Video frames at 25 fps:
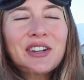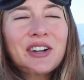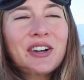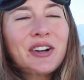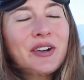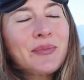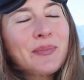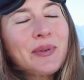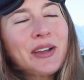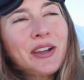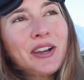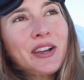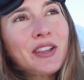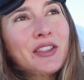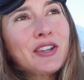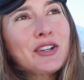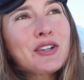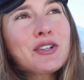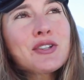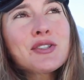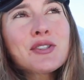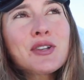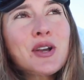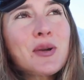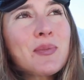Oh my god,
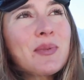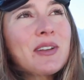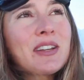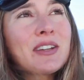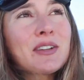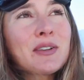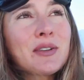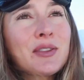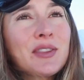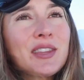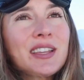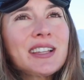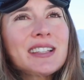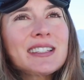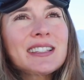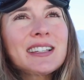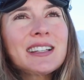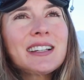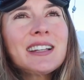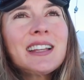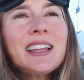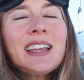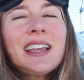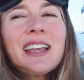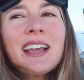there's so many good things
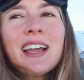in.